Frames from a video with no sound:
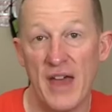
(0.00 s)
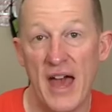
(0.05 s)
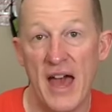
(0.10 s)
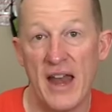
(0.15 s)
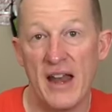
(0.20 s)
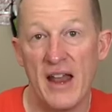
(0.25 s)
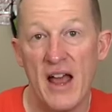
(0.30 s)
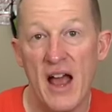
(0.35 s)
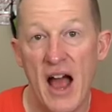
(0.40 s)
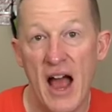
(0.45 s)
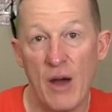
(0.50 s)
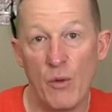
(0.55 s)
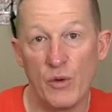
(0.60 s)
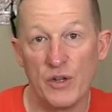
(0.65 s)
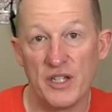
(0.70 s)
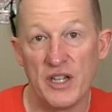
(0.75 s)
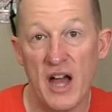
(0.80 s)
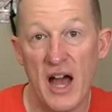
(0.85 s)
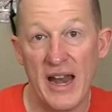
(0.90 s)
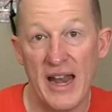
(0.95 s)
that, I
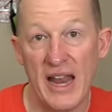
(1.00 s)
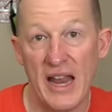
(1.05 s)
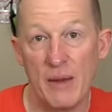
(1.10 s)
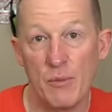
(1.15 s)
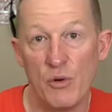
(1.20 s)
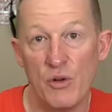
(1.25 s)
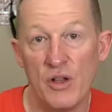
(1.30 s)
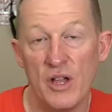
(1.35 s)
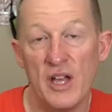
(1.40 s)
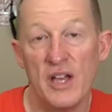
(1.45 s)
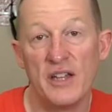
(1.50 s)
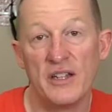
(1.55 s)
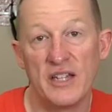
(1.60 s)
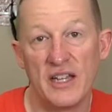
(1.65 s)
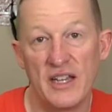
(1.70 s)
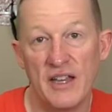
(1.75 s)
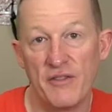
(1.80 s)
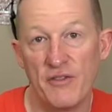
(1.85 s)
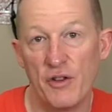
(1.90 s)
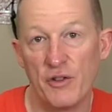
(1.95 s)
was not able to
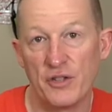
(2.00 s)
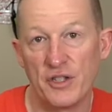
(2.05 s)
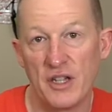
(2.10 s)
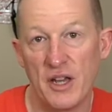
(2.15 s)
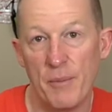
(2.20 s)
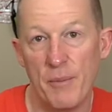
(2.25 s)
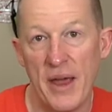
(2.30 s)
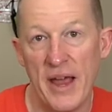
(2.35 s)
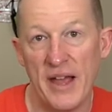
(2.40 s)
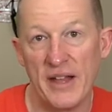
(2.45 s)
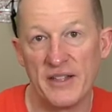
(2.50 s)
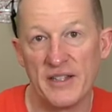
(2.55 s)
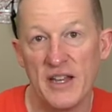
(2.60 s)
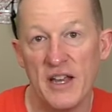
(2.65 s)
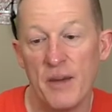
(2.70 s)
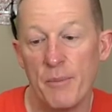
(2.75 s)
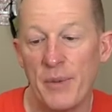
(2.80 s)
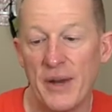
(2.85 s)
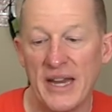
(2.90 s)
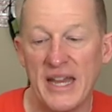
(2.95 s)
give those commands.
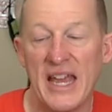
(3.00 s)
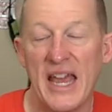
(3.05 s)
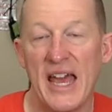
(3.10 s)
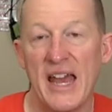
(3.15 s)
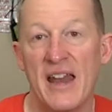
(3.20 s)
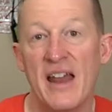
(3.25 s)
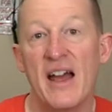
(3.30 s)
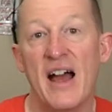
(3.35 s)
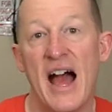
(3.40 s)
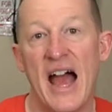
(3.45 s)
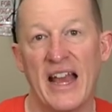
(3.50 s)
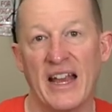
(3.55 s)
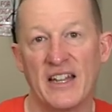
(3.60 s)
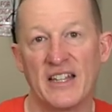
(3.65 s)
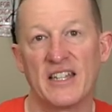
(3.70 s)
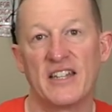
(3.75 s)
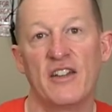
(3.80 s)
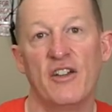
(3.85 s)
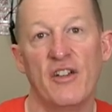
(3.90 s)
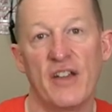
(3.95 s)
But again, I could
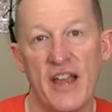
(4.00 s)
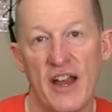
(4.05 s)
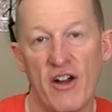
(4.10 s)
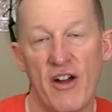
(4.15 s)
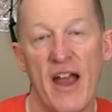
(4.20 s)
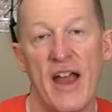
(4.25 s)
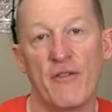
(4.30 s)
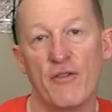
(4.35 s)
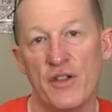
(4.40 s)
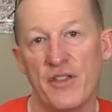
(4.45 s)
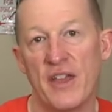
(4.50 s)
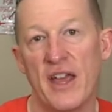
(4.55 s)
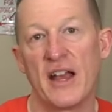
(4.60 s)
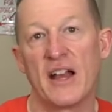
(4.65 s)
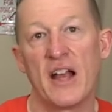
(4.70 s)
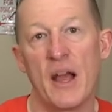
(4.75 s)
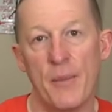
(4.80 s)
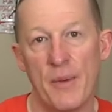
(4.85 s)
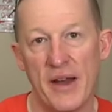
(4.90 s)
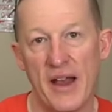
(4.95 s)
still hear everything
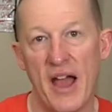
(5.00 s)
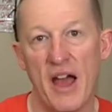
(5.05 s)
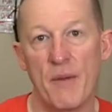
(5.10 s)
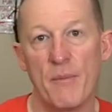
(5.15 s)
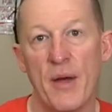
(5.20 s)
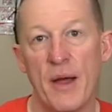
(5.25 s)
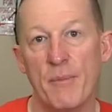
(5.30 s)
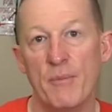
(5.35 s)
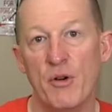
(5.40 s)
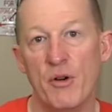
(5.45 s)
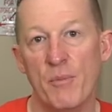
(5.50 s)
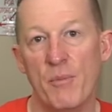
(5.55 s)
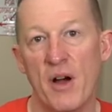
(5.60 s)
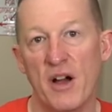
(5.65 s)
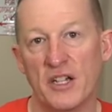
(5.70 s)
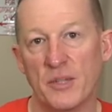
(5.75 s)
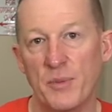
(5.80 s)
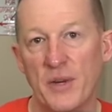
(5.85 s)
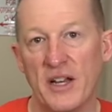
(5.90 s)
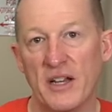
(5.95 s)
coming out of my
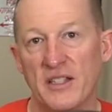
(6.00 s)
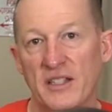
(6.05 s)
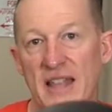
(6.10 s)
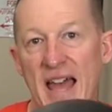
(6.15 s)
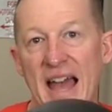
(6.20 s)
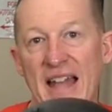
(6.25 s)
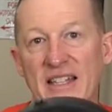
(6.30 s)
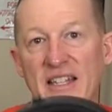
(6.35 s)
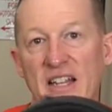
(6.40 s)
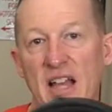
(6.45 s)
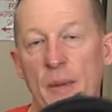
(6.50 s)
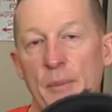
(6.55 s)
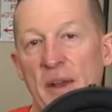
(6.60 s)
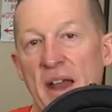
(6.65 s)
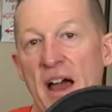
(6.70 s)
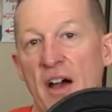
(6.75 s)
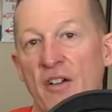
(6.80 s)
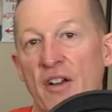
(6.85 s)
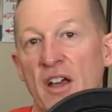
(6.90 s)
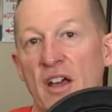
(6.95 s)
boombox because that's coming
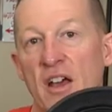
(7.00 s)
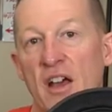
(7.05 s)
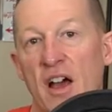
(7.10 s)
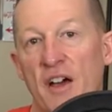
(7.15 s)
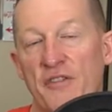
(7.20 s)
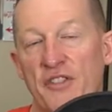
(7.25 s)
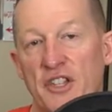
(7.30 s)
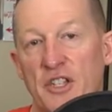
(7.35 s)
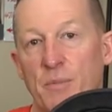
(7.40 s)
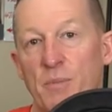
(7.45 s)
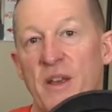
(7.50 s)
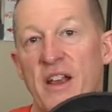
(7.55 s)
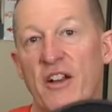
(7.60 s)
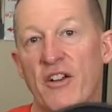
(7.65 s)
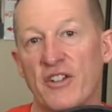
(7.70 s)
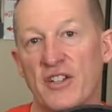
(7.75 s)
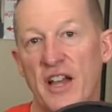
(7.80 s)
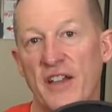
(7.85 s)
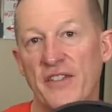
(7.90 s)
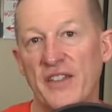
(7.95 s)
out of the
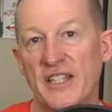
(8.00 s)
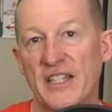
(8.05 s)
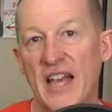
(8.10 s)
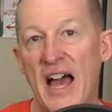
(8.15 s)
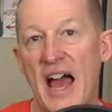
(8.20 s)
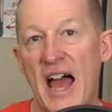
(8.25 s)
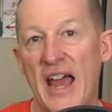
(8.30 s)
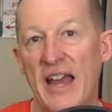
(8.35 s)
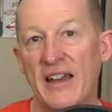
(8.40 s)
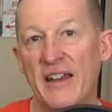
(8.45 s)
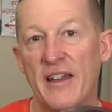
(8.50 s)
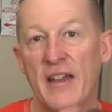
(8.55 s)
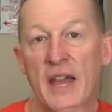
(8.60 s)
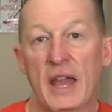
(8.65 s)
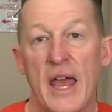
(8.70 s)
speakers on the side.